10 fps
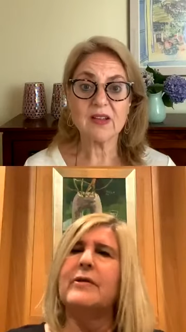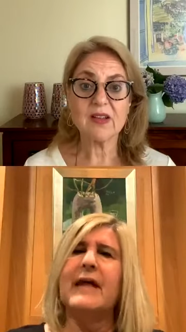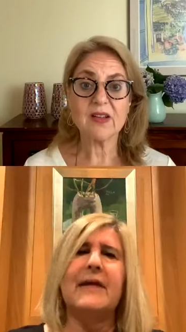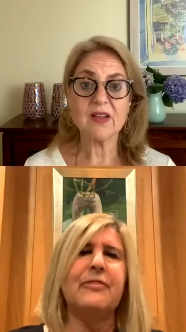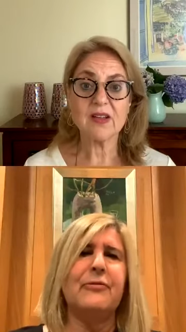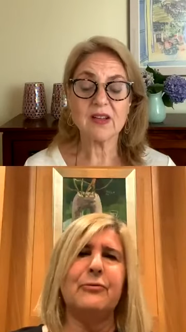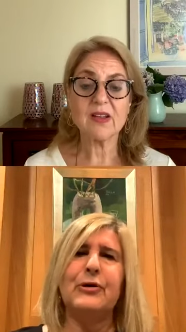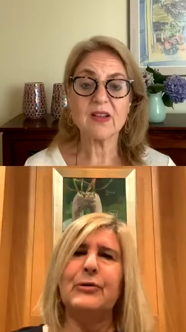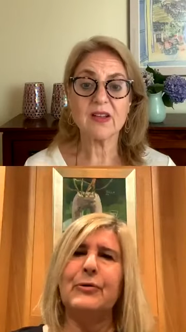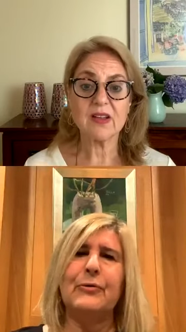Speaker 1: that through
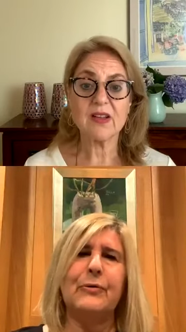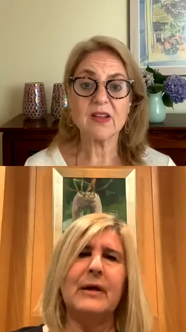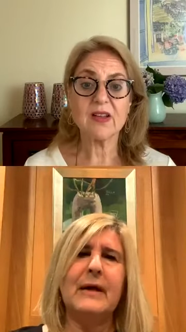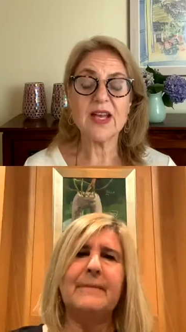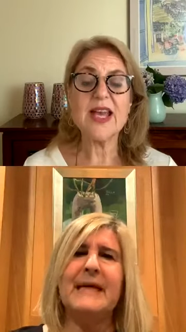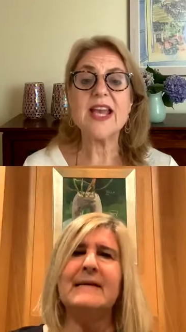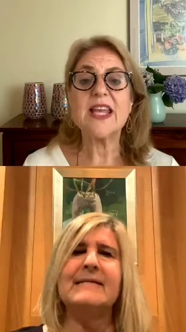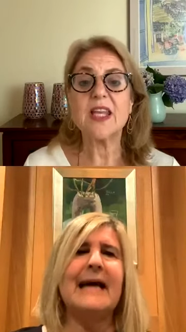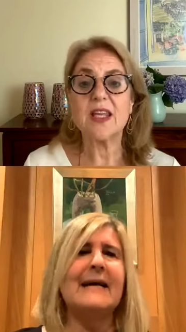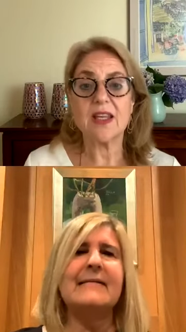because
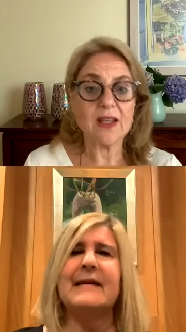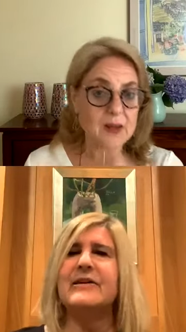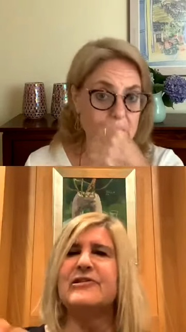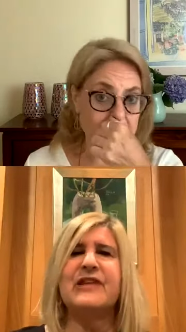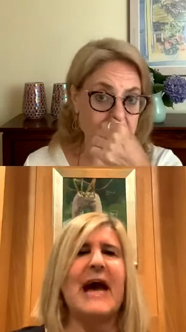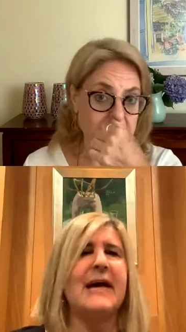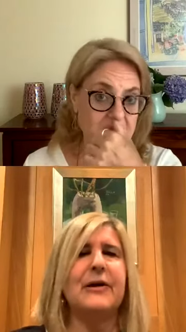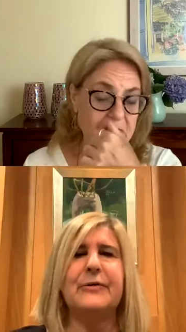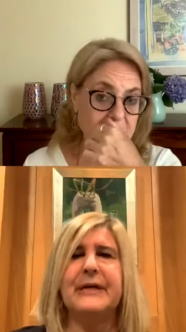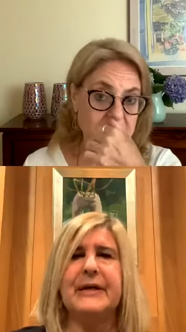that's going to shadow
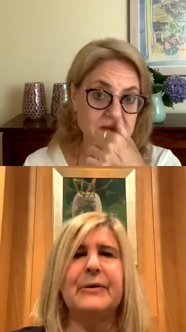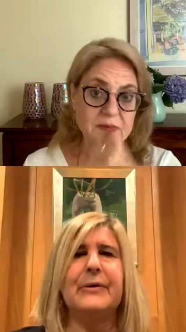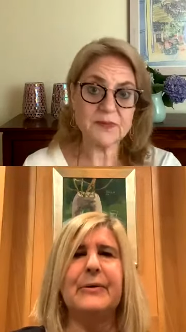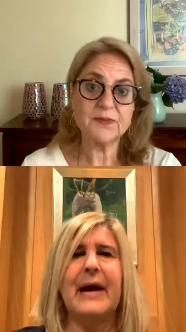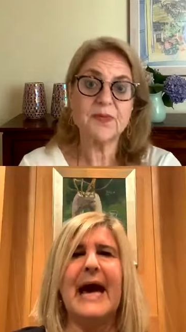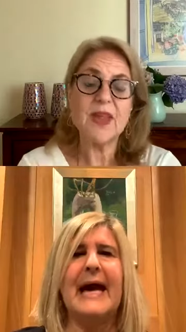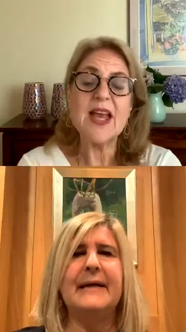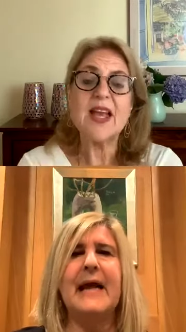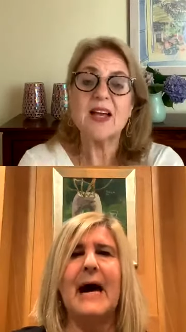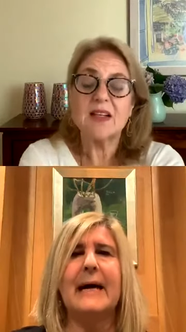you and
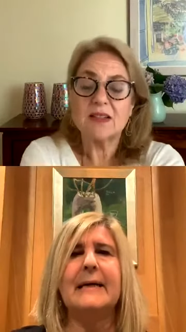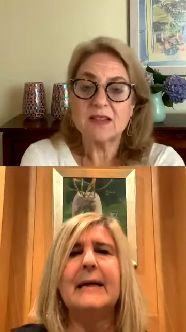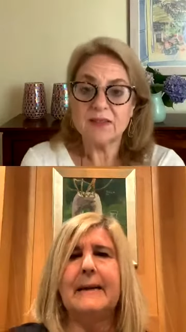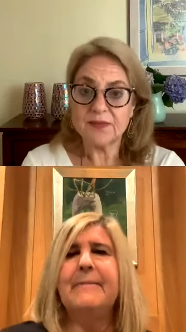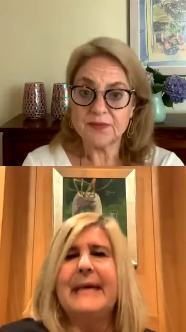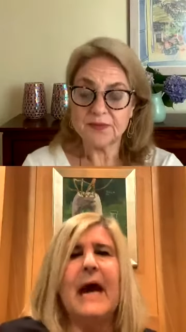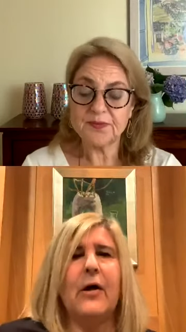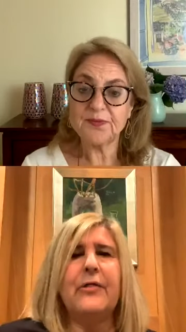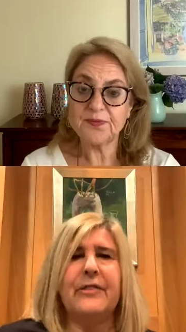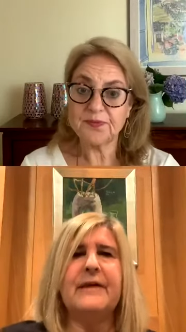not be
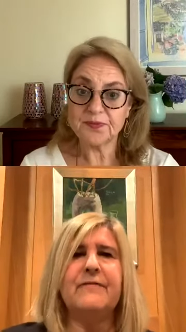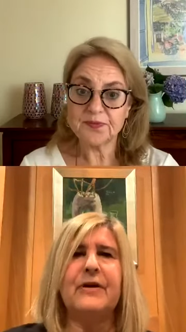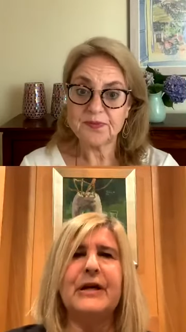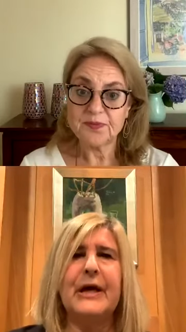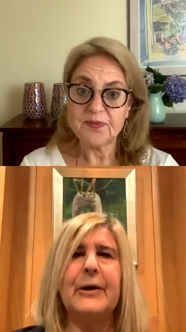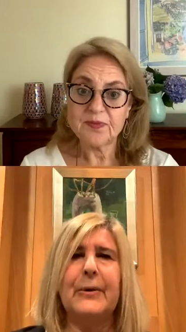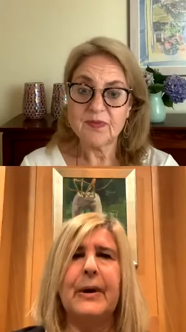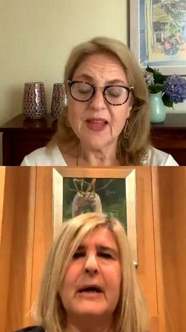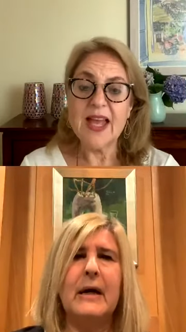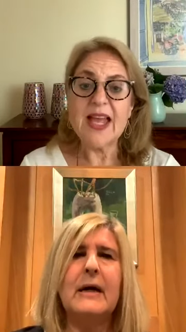healthy for you.
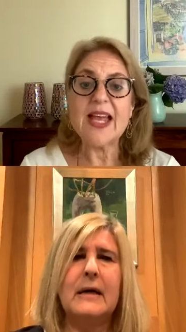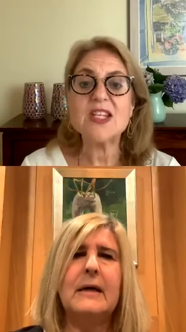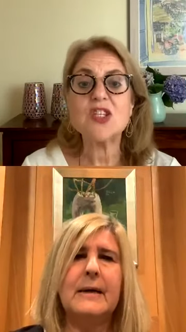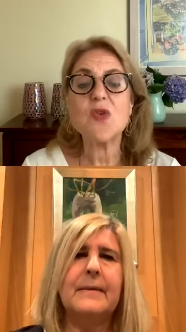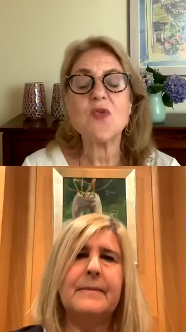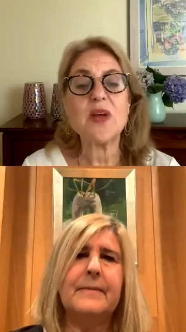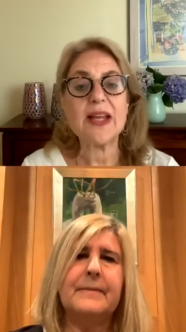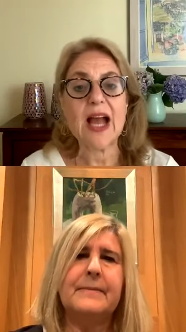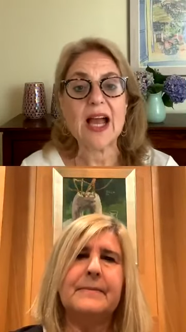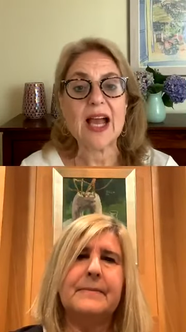
Speaker 2: It's so funny. I,
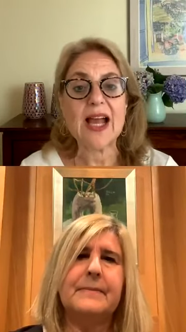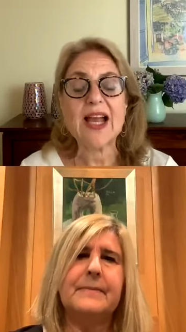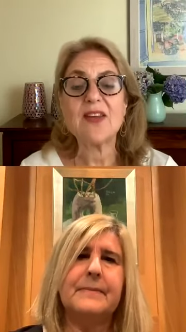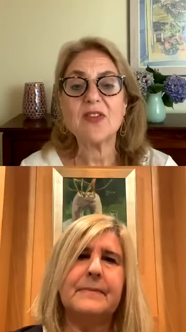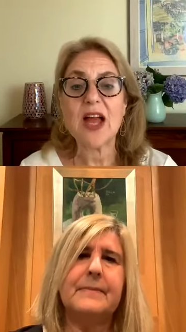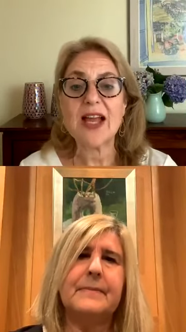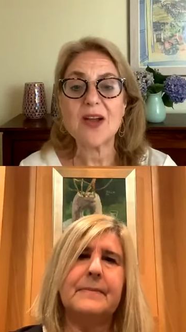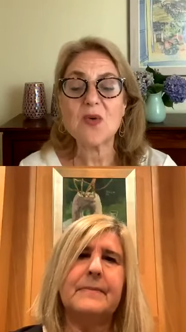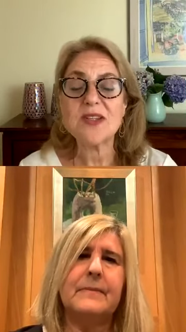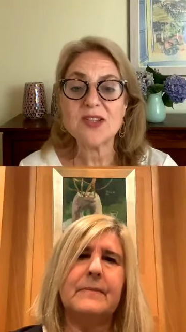I have, I always
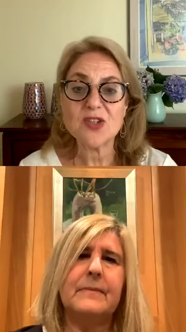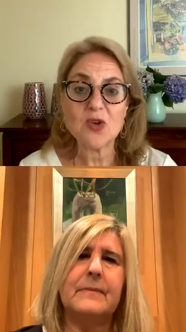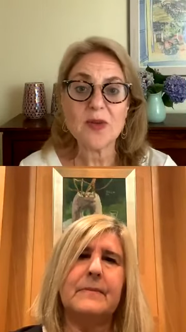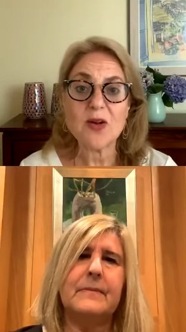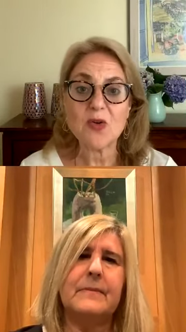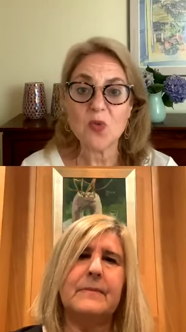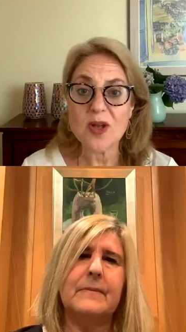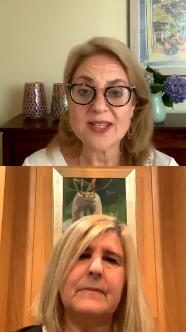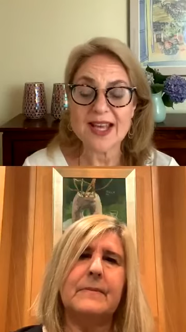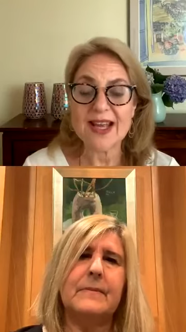tell a story about on one day,
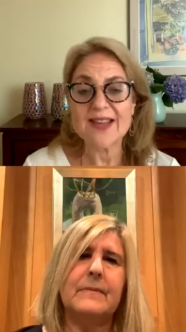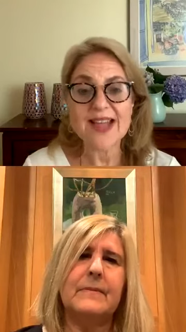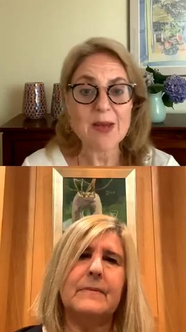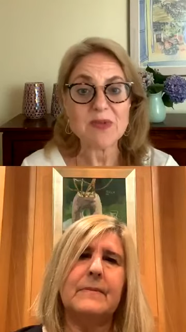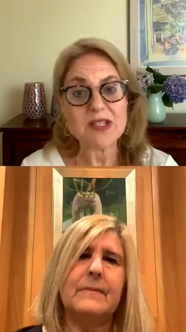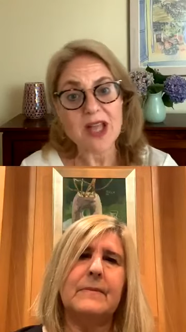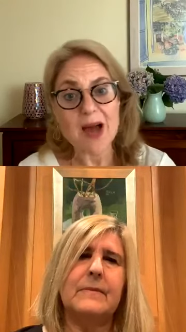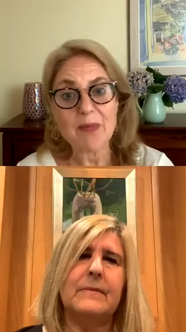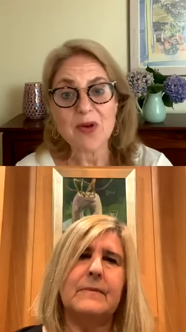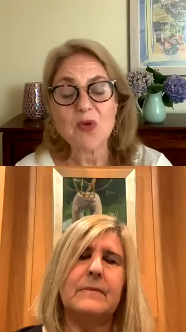this happens a lot, but
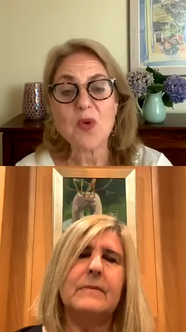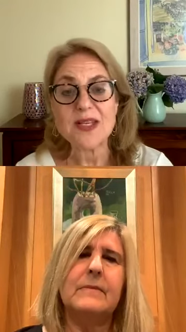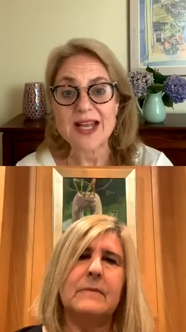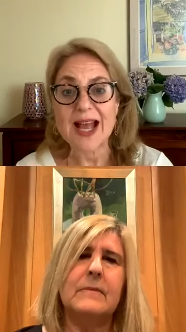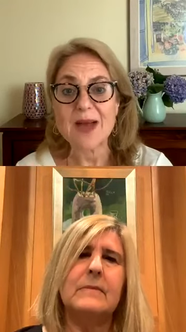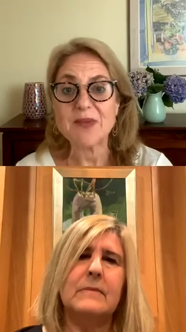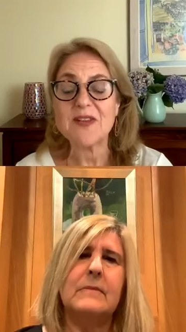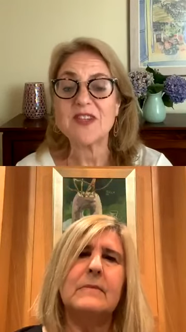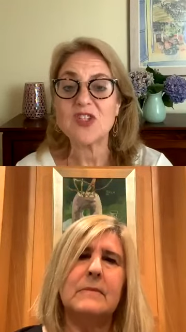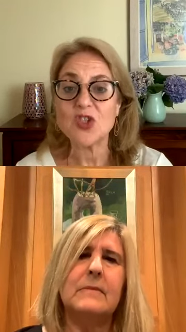on one day I happened to have these
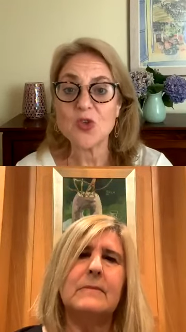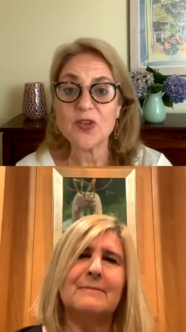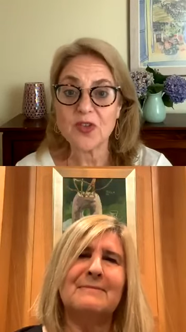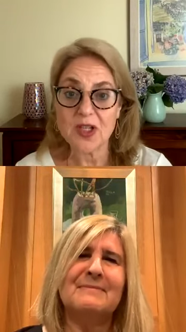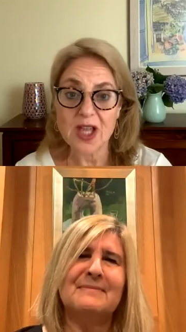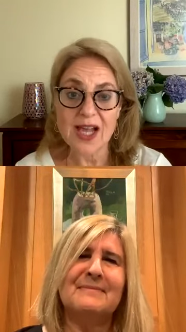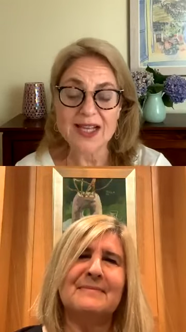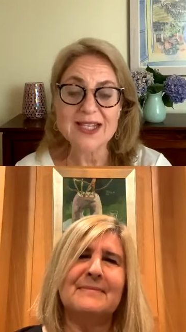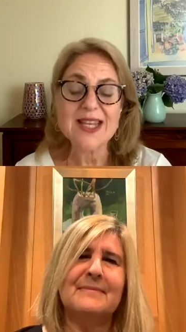two different clients